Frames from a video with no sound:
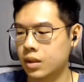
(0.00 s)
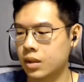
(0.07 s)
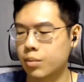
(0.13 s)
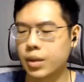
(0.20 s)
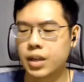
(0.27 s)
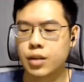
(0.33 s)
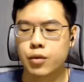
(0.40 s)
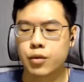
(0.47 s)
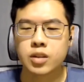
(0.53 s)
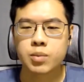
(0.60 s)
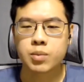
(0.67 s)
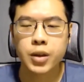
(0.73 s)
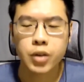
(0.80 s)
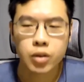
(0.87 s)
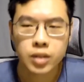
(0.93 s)
But if you
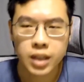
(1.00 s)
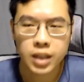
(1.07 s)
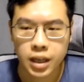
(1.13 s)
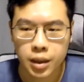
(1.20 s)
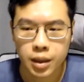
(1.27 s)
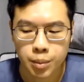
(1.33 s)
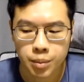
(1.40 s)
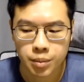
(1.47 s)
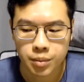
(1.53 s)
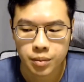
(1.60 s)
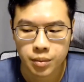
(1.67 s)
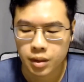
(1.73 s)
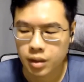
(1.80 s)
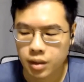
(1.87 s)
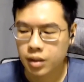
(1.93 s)
spend your time
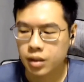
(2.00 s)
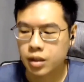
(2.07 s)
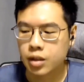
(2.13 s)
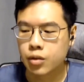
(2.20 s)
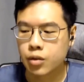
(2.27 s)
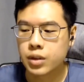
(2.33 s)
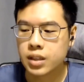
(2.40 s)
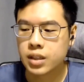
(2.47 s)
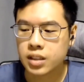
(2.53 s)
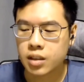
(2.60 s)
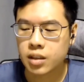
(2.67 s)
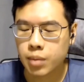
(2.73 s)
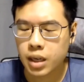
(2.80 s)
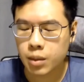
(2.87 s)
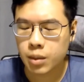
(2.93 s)
reading the
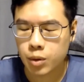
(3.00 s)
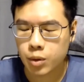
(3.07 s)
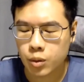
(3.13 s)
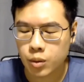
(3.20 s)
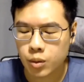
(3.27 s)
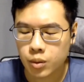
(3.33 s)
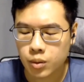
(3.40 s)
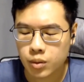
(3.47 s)
Bible,